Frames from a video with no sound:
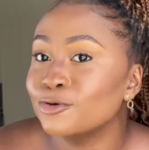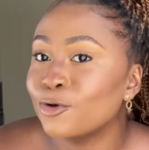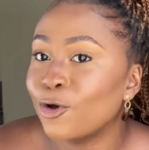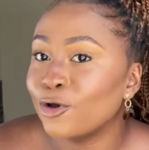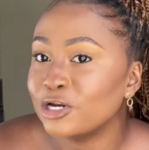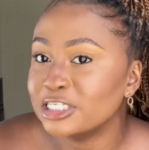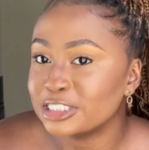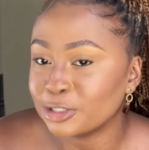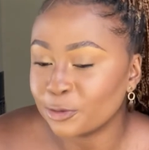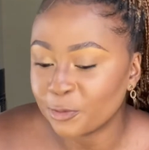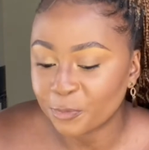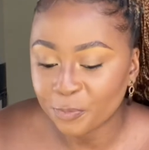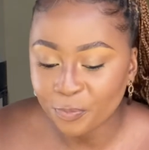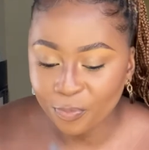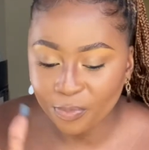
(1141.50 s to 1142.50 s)
call at you.
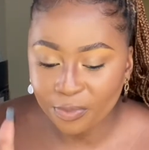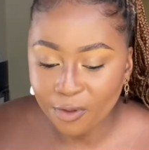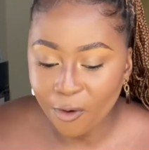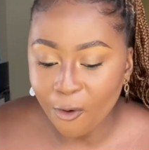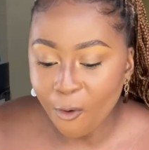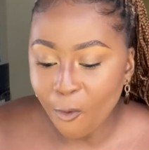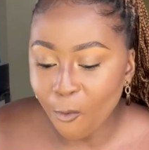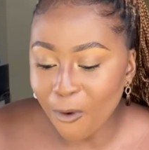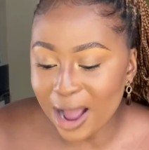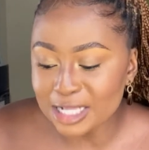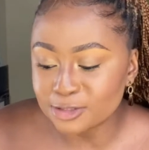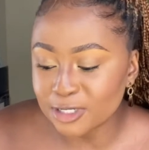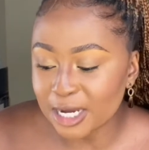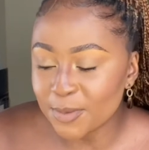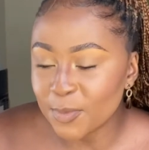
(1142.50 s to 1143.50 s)
What's
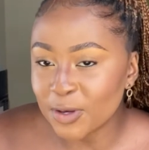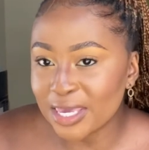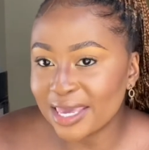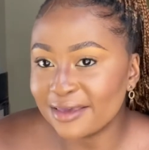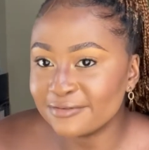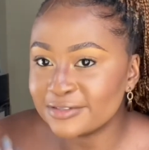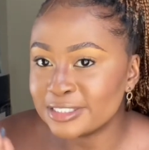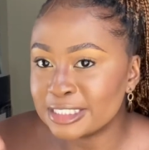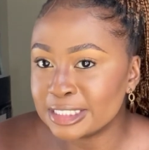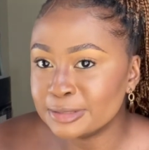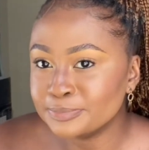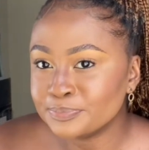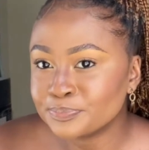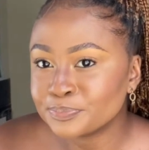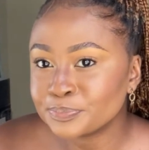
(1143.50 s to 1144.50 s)
KFC?
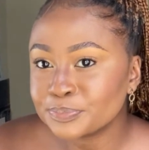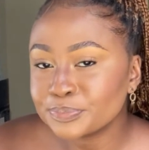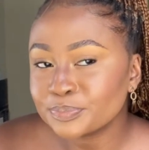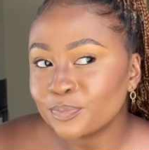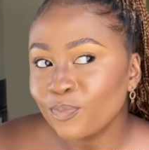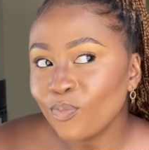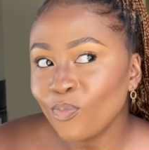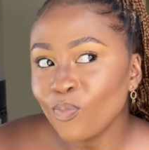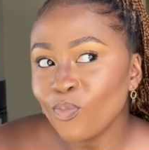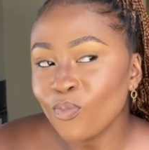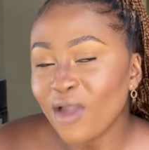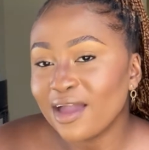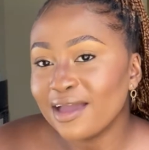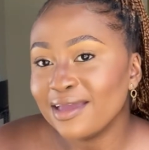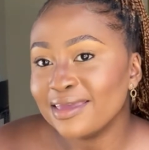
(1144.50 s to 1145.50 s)

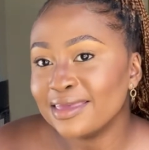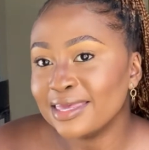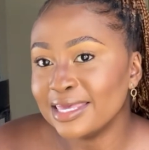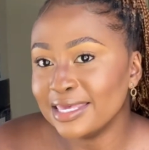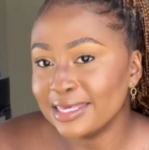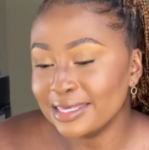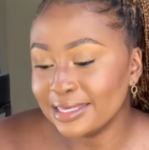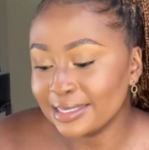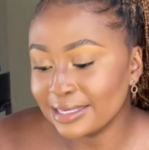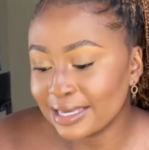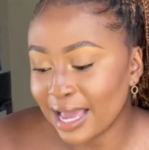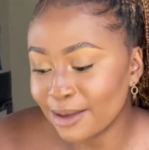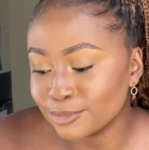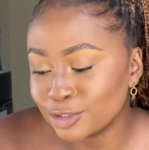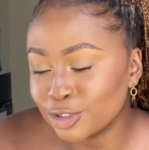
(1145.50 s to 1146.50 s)
He
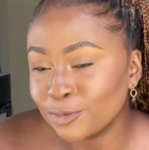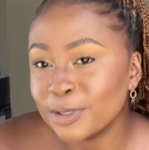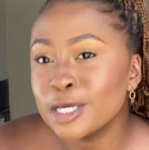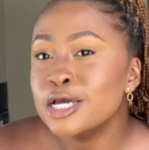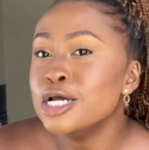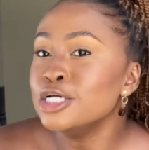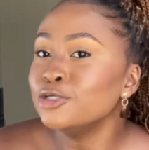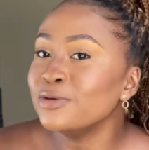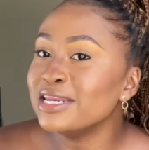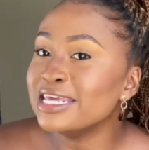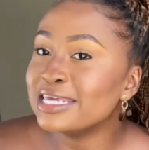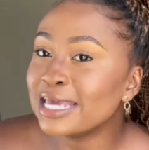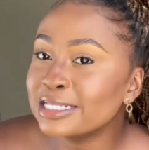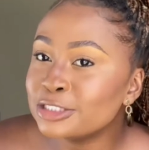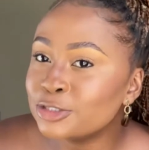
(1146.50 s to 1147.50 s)
comes to me. So when he
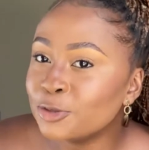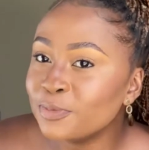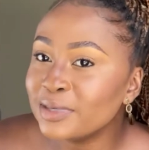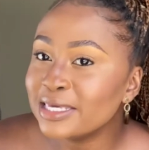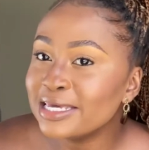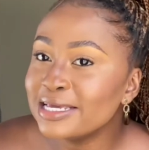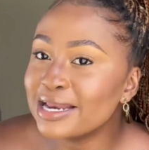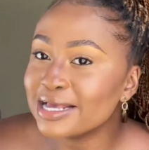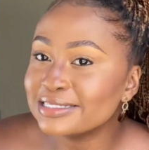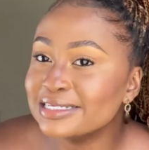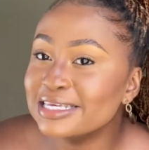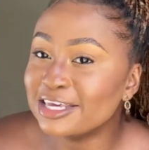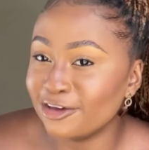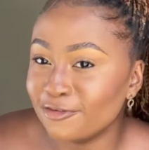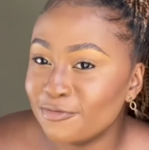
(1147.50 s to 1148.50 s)
gets to me, he
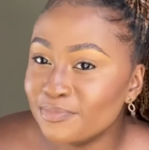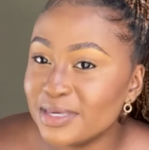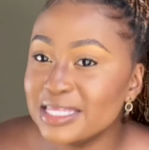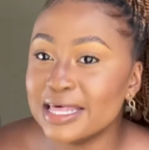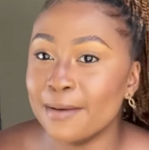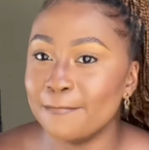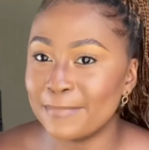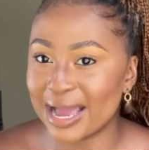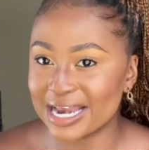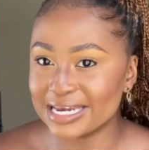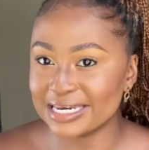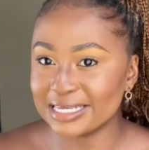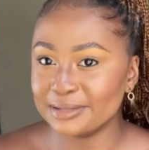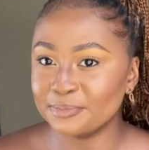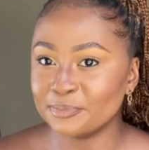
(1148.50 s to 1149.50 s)
doesn't give me the
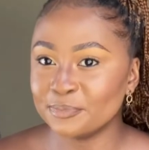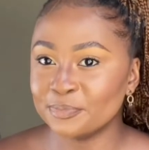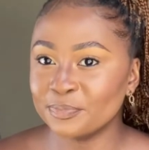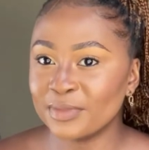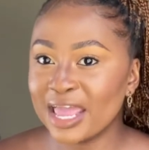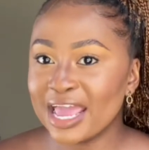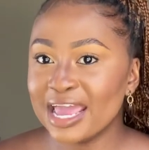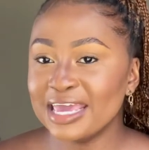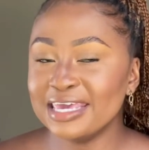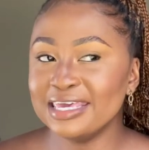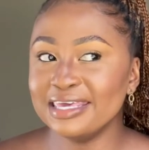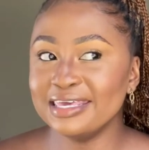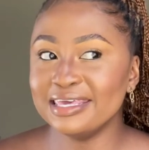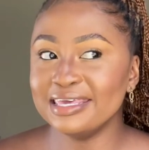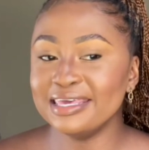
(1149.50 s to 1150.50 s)
money.
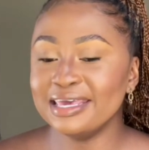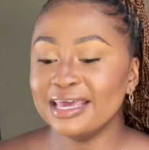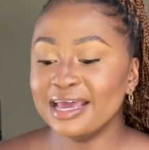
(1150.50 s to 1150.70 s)
He